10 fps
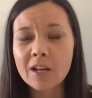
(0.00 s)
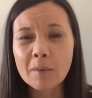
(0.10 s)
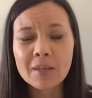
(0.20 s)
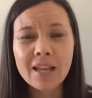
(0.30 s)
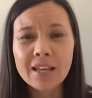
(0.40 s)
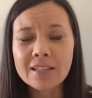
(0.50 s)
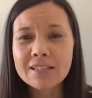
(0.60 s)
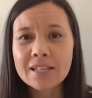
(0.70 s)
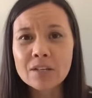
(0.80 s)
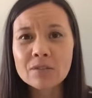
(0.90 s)
I mean,
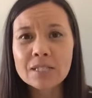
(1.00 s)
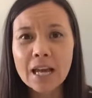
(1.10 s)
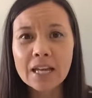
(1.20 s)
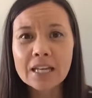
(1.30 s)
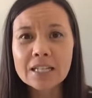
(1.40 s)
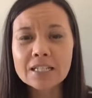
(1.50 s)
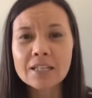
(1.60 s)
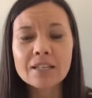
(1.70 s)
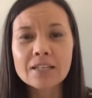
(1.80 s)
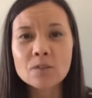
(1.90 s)
hands down, diet
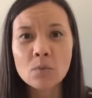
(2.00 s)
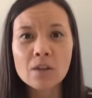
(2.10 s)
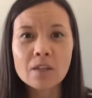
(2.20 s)
is one